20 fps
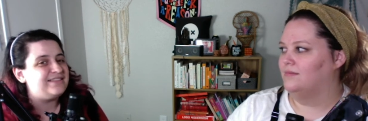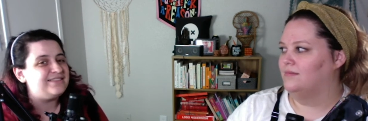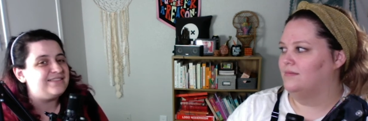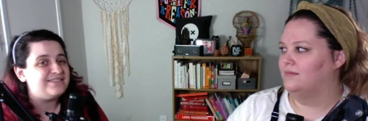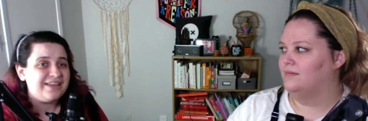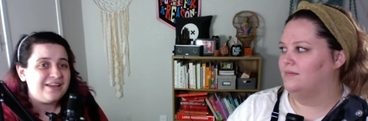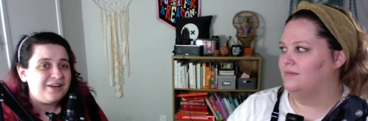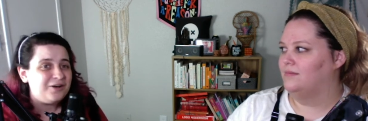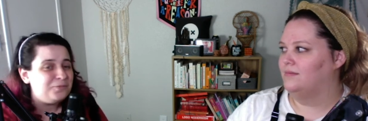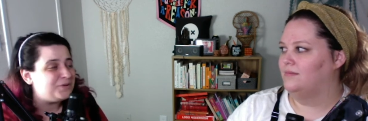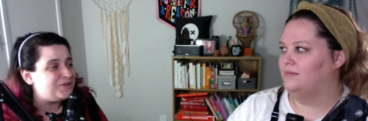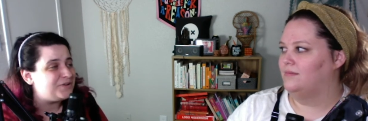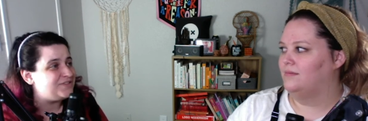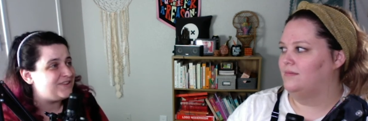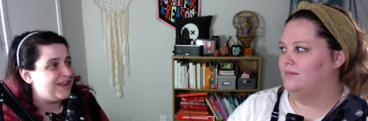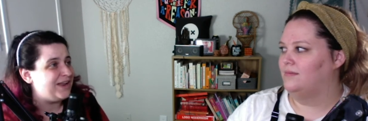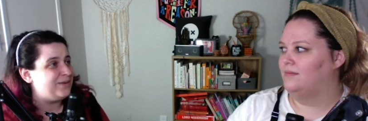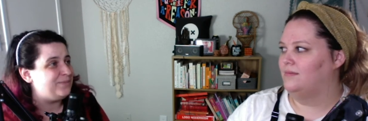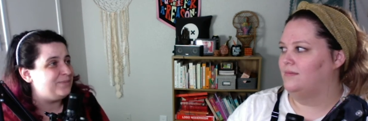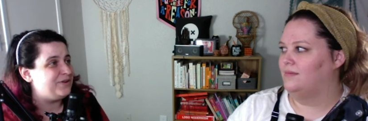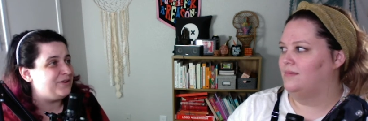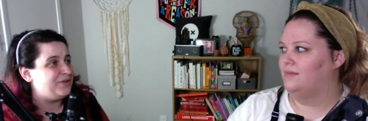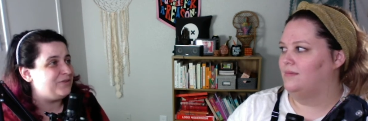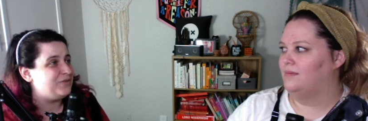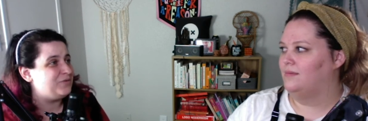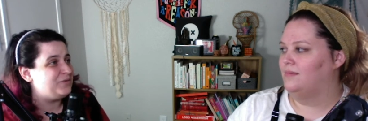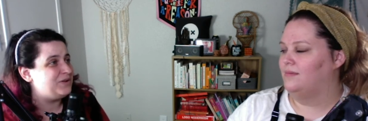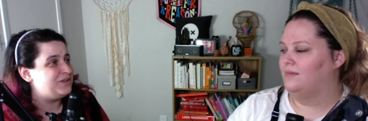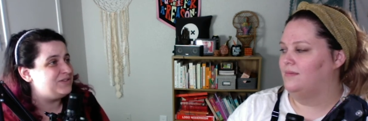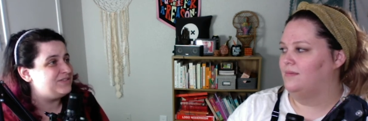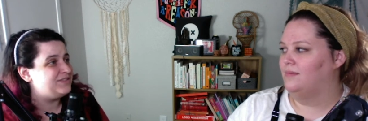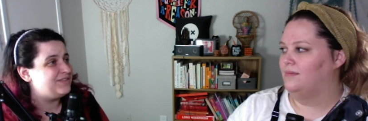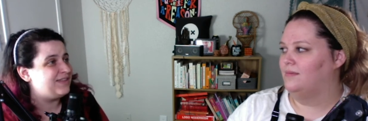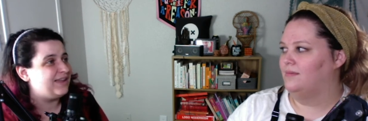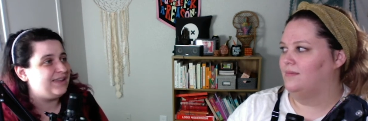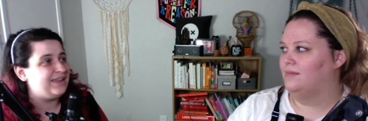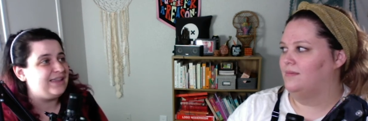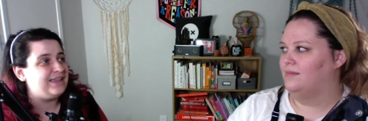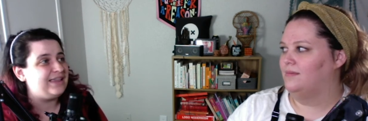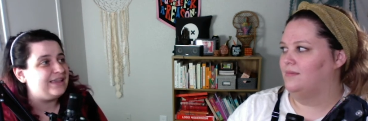Speaker 1: that's the helper type. They're the ones
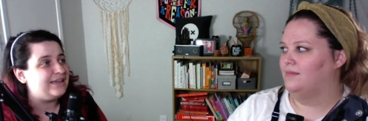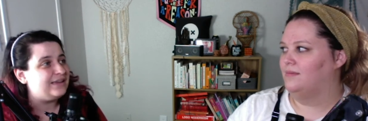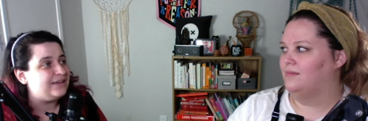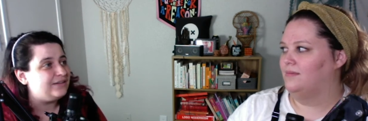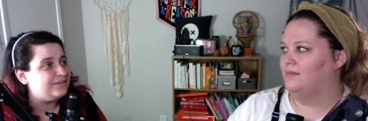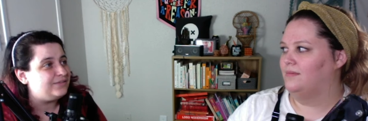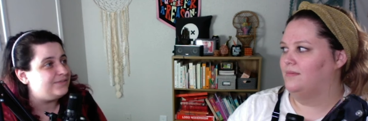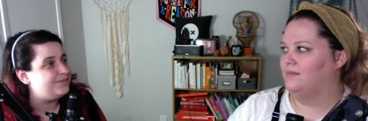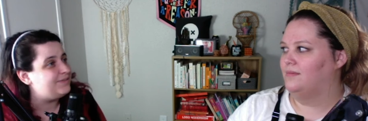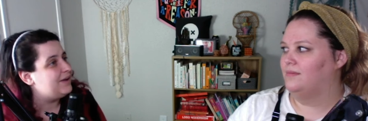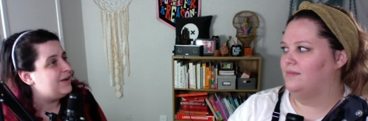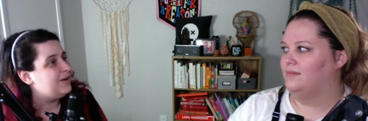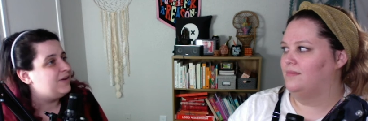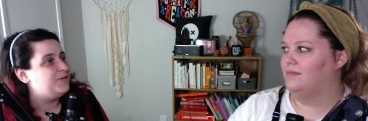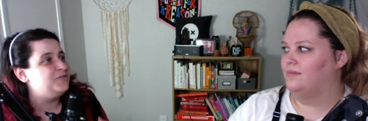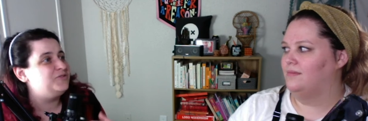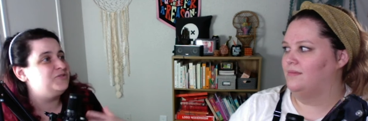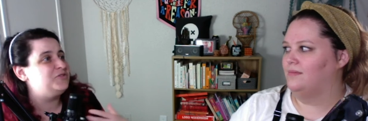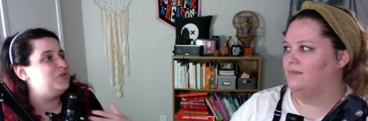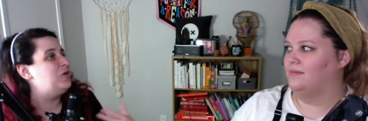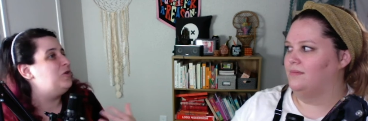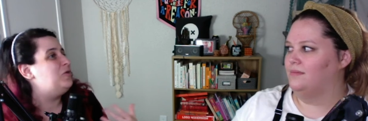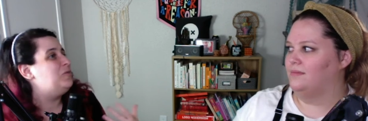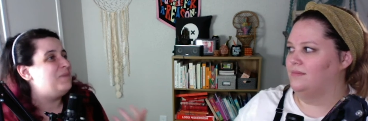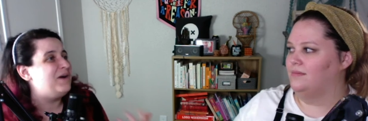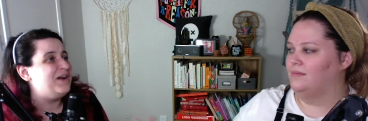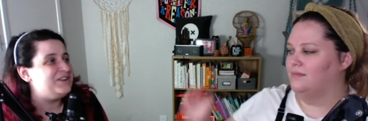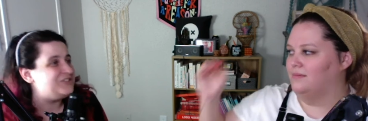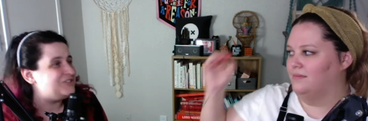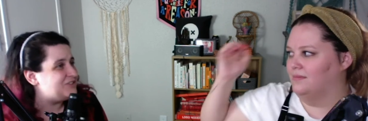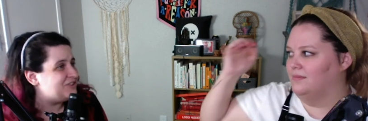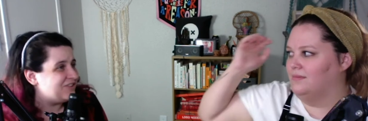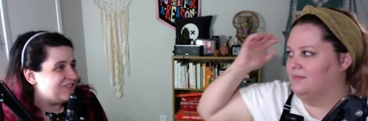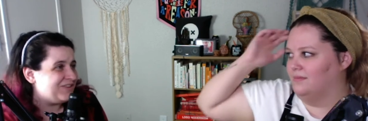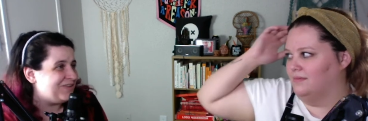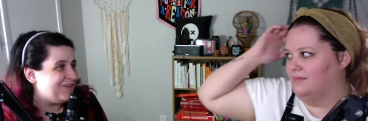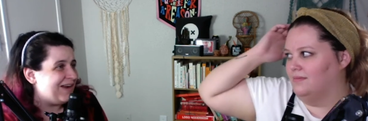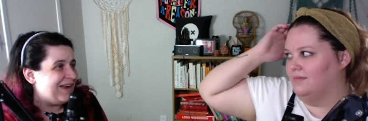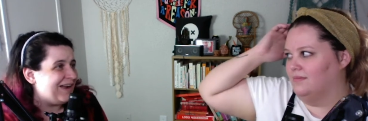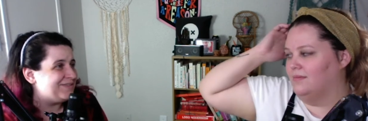that give so much to
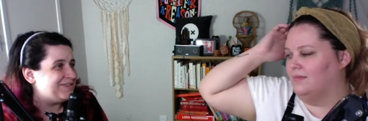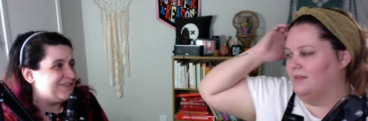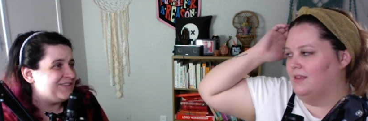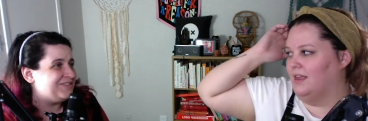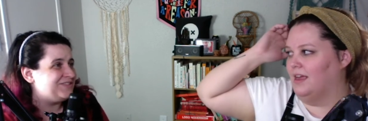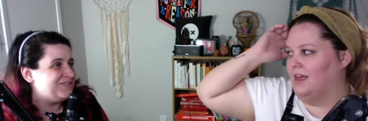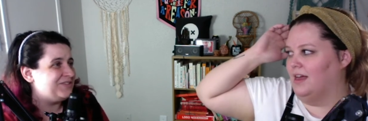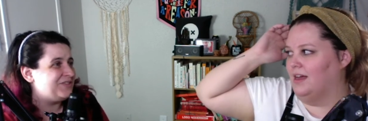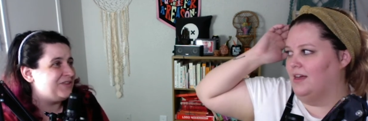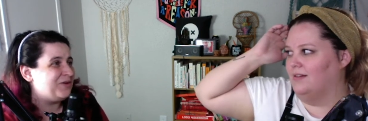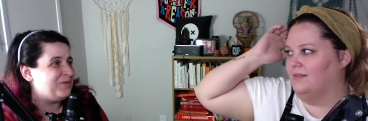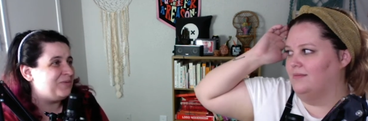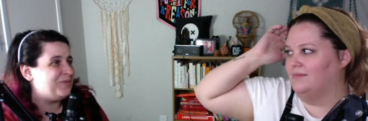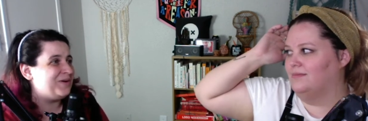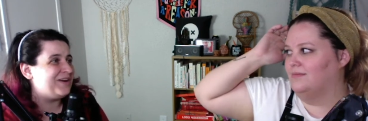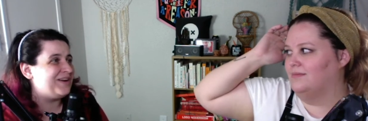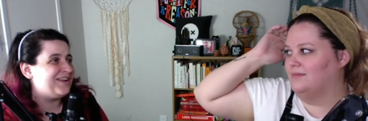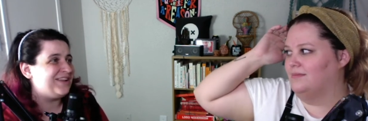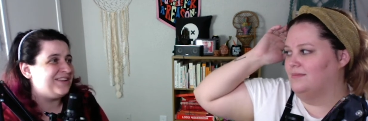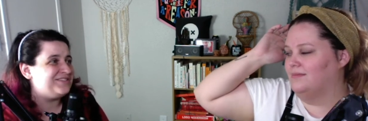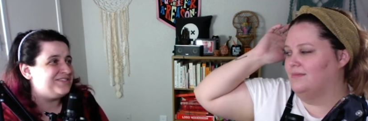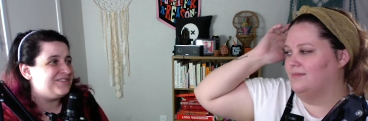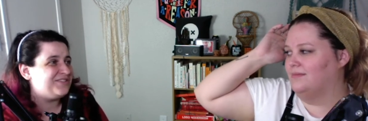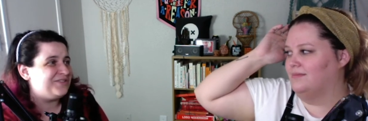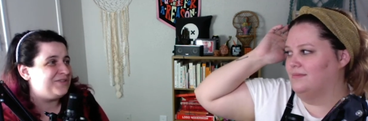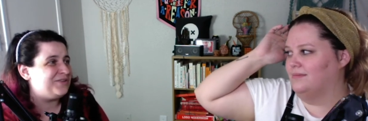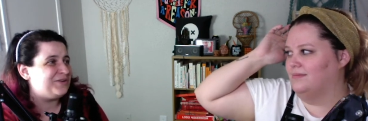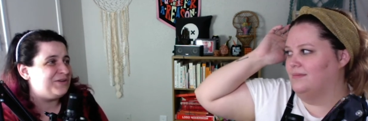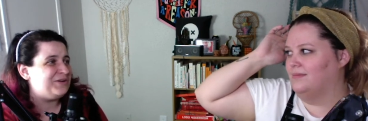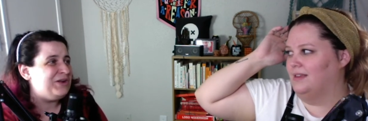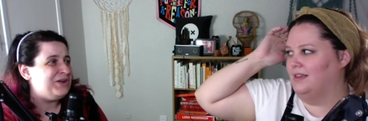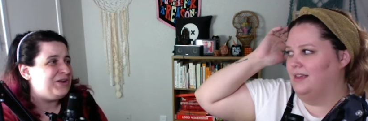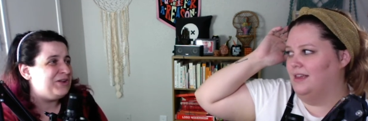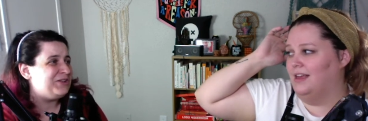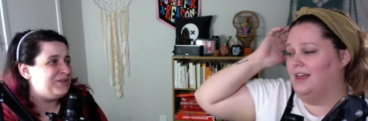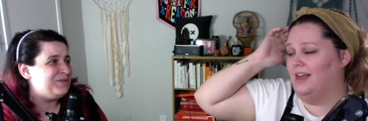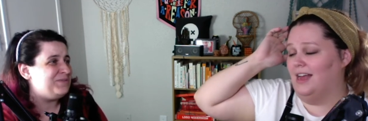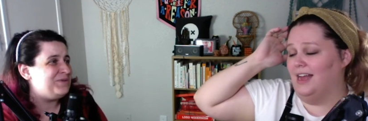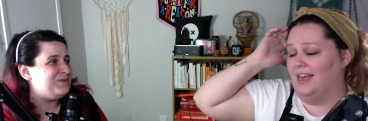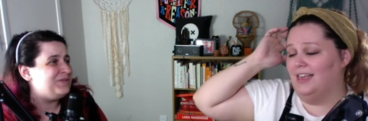the craft and yeah. to their work and to their
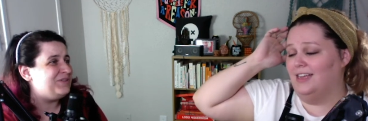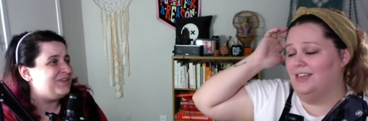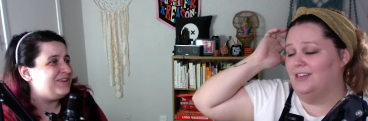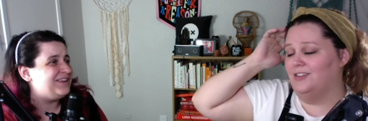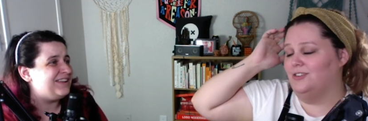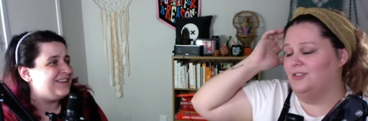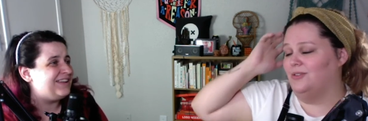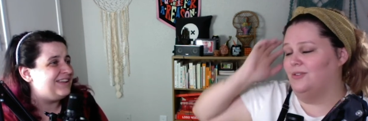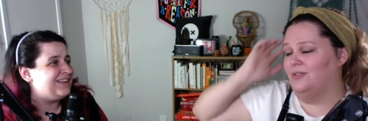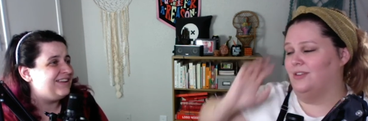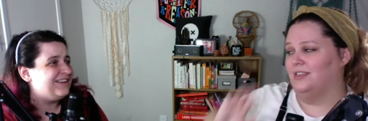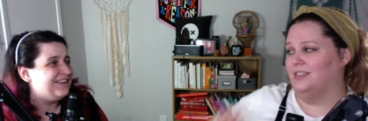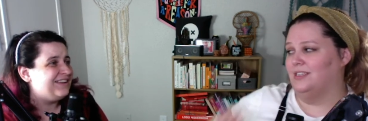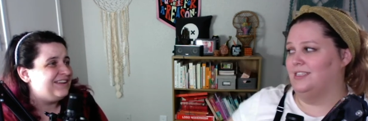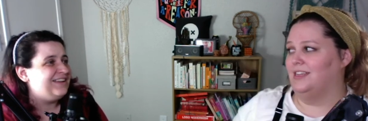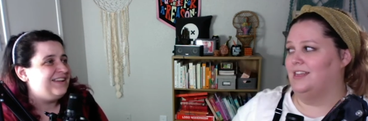community. I could totally see